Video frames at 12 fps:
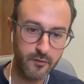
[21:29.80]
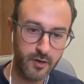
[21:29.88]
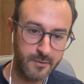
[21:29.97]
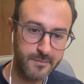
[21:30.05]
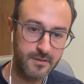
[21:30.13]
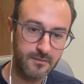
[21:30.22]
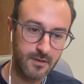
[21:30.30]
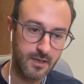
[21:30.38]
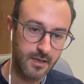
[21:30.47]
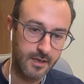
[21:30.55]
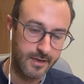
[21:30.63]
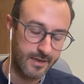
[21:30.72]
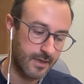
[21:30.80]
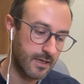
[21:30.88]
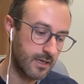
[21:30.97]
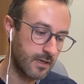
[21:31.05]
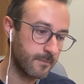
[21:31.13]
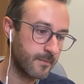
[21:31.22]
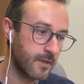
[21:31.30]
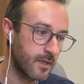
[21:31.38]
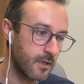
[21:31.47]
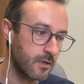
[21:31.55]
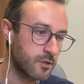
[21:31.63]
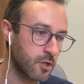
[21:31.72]
a farm.
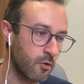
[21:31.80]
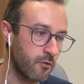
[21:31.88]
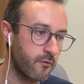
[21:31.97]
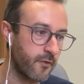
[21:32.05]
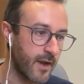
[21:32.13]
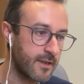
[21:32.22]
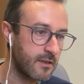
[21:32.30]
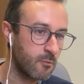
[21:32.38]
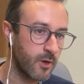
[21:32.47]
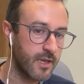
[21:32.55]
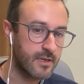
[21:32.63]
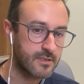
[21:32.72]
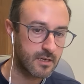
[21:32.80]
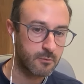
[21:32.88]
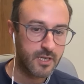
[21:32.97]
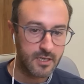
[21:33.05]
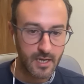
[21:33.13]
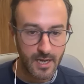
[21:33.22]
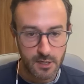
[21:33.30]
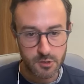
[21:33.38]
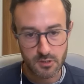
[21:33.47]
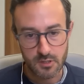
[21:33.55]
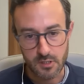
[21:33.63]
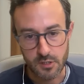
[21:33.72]
So finding ways that we can
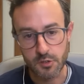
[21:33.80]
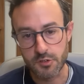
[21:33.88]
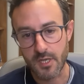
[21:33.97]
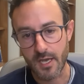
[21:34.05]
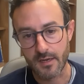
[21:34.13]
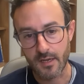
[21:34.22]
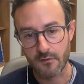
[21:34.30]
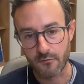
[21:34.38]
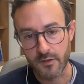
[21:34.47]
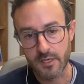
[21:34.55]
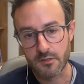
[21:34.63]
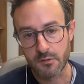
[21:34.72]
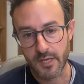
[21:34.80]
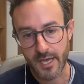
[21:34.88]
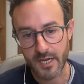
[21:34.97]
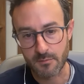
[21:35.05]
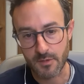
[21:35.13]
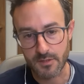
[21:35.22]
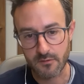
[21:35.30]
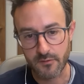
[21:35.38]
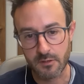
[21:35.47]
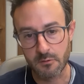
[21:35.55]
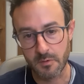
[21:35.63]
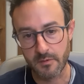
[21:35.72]
actually use that and feed it to the animals, I
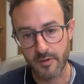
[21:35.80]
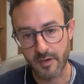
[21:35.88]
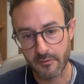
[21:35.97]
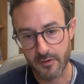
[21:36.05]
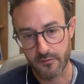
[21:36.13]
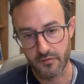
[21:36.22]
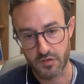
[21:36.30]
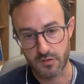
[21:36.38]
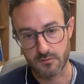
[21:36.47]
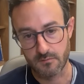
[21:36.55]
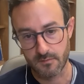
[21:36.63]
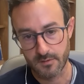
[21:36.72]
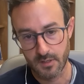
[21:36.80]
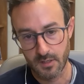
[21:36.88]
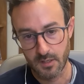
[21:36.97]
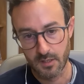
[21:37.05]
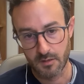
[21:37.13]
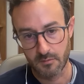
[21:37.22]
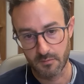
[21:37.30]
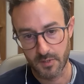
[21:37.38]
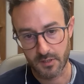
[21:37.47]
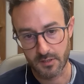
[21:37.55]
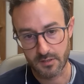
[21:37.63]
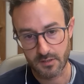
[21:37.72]
think would be very beneficial
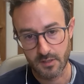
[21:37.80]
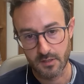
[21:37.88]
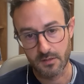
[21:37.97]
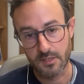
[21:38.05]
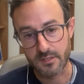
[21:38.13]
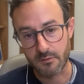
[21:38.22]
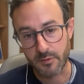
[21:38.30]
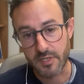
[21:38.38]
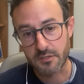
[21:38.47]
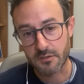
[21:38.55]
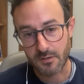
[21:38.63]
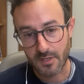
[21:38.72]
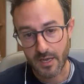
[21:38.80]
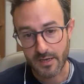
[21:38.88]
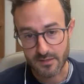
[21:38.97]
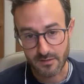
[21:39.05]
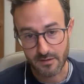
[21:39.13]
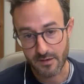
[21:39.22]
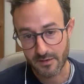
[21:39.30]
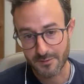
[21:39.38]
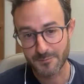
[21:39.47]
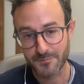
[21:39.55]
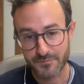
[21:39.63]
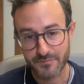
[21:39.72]
because there's a reason that it's there,